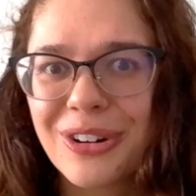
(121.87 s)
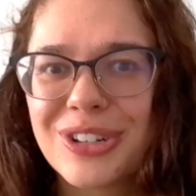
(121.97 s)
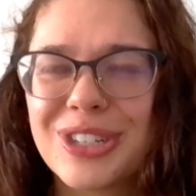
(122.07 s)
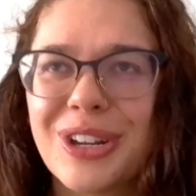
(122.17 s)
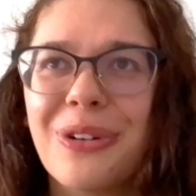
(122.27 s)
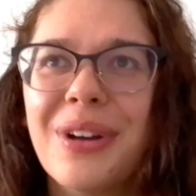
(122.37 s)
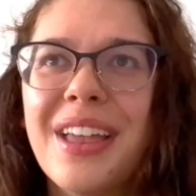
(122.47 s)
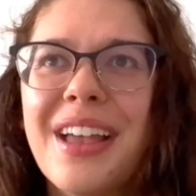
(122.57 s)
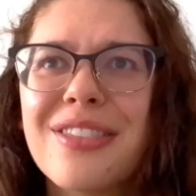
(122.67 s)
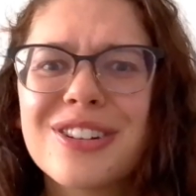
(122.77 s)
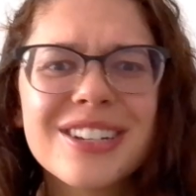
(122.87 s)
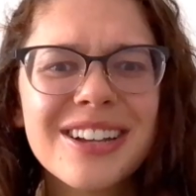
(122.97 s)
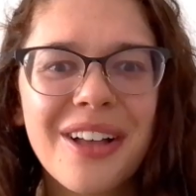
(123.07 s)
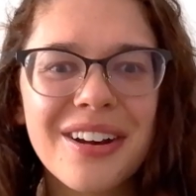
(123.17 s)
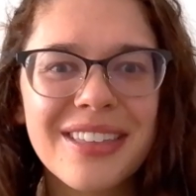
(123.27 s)
heart. So there's
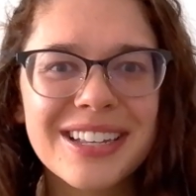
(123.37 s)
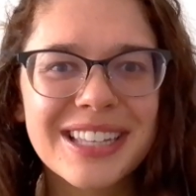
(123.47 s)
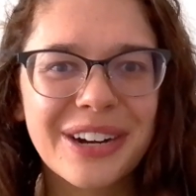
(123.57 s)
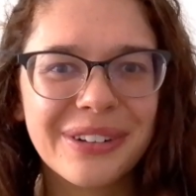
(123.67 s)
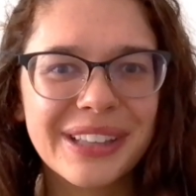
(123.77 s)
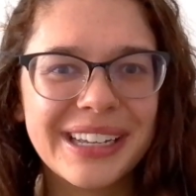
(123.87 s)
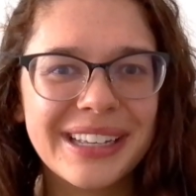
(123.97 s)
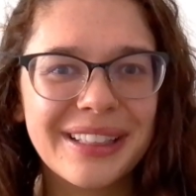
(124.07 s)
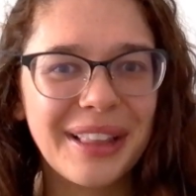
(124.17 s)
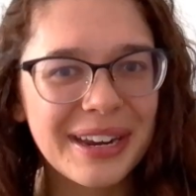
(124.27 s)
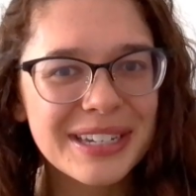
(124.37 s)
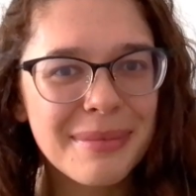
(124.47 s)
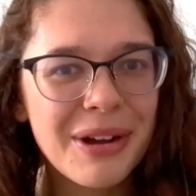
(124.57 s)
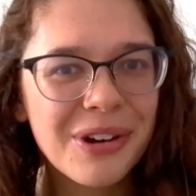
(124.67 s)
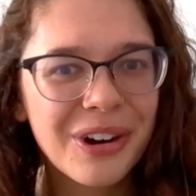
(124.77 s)
just a lot of things that I really liked
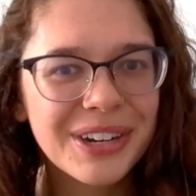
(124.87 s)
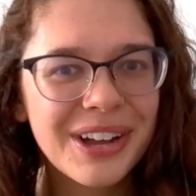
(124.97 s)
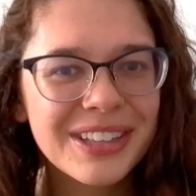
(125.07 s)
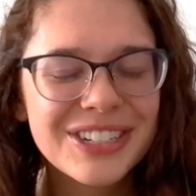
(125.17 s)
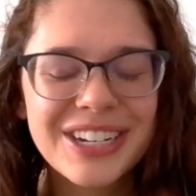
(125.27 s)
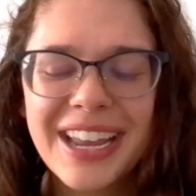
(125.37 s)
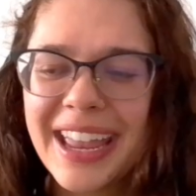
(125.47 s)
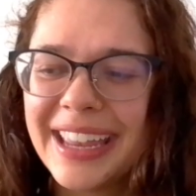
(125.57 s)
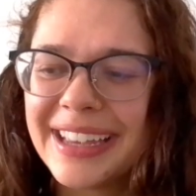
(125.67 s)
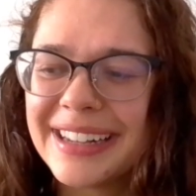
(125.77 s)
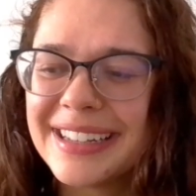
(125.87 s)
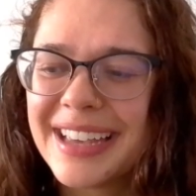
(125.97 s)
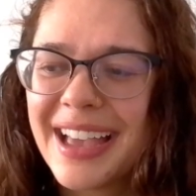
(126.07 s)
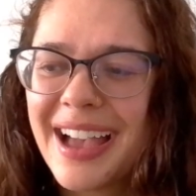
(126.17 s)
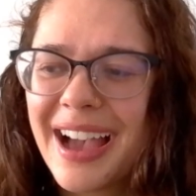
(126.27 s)
about cardiology. And
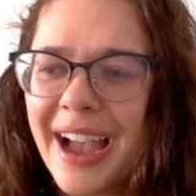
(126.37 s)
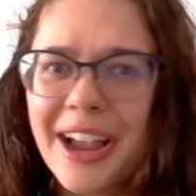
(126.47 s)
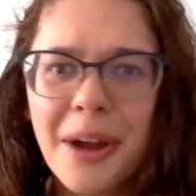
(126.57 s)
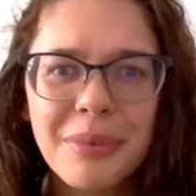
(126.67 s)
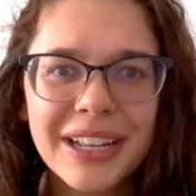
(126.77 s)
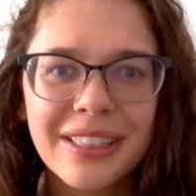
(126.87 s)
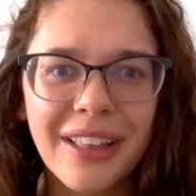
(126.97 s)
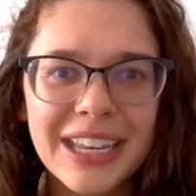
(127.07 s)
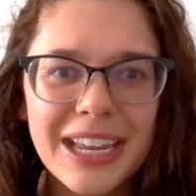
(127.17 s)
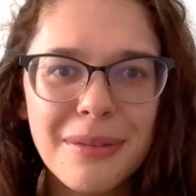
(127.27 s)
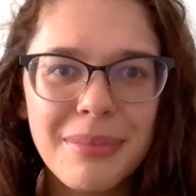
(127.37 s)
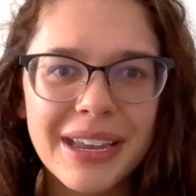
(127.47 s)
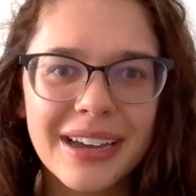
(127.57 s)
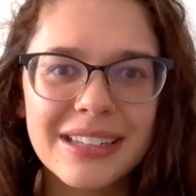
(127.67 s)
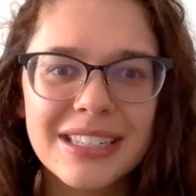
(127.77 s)
I got pretty lucky
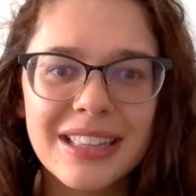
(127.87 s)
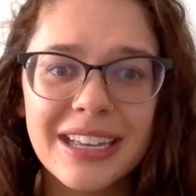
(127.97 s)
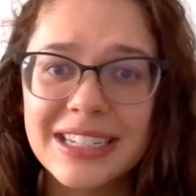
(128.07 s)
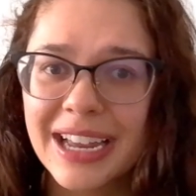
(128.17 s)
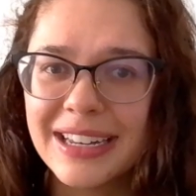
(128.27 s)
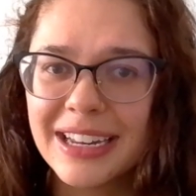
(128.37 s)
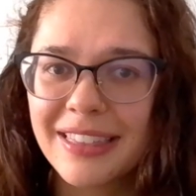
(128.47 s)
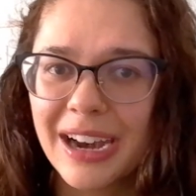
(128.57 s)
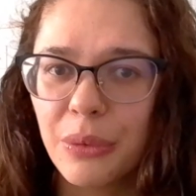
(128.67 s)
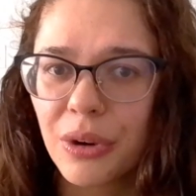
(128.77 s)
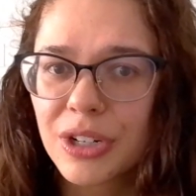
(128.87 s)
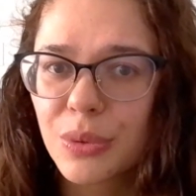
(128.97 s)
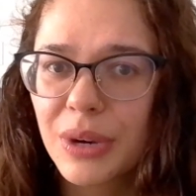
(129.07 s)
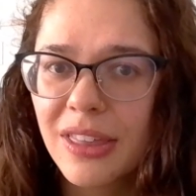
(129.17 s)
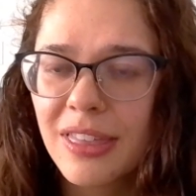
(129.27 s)
because the attending that I
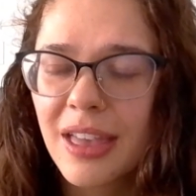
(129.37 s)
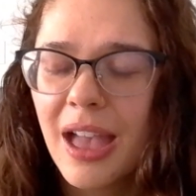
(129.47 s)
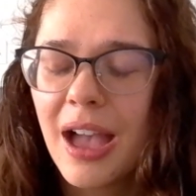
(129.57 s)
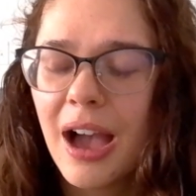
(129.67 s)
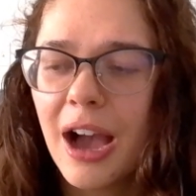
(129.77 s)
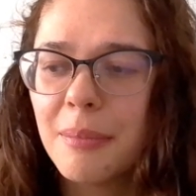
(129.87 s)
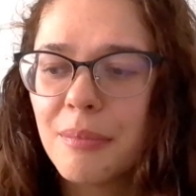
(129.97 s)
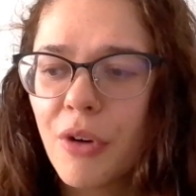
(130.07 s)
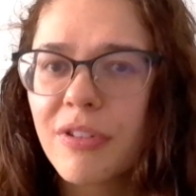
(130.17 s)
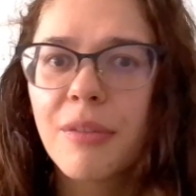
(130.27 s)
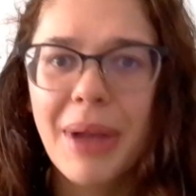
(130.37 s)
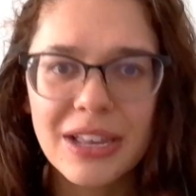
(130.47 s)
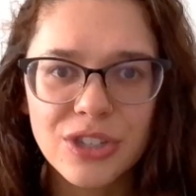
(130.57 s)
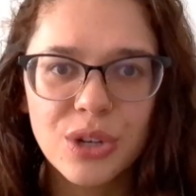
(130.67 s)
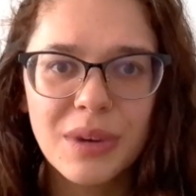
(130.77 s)
worked with over the
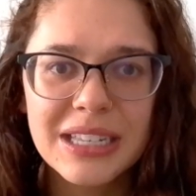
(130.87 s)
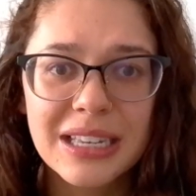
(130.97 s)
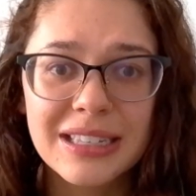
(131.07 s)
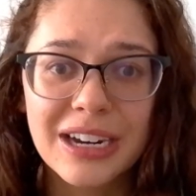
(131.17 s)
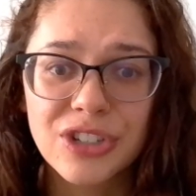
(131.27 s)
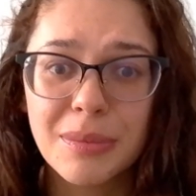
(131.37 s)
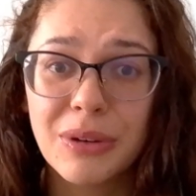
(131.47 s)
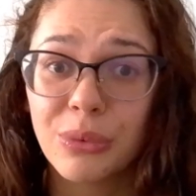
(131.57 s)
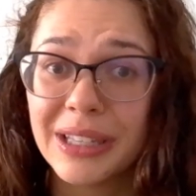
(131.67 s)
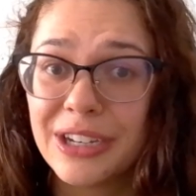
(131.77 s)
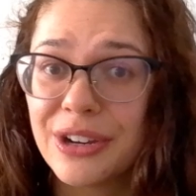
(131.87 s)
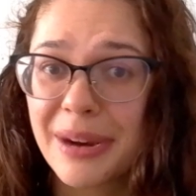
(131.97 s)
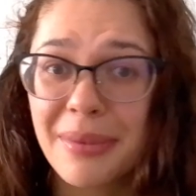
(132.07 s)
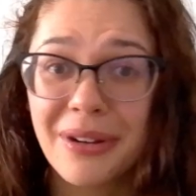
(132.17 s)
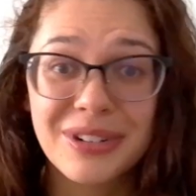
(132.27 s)
past 2 weeks has actually been really good
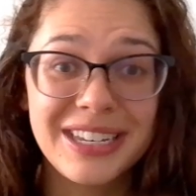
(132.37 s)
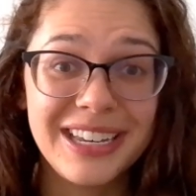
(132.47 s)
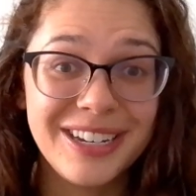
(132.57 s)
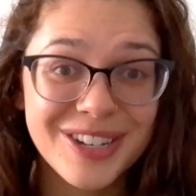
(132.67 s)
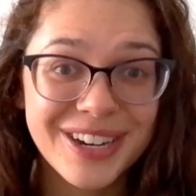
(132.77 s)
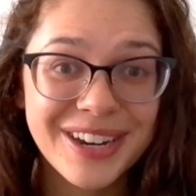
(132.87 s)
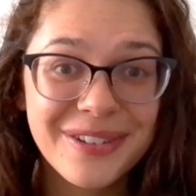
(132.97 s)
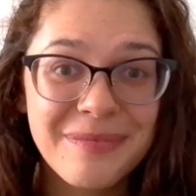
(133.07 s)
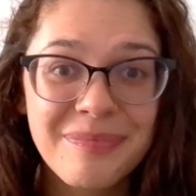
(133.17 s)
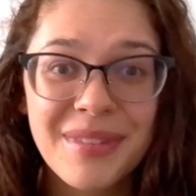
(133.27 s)
about teaching,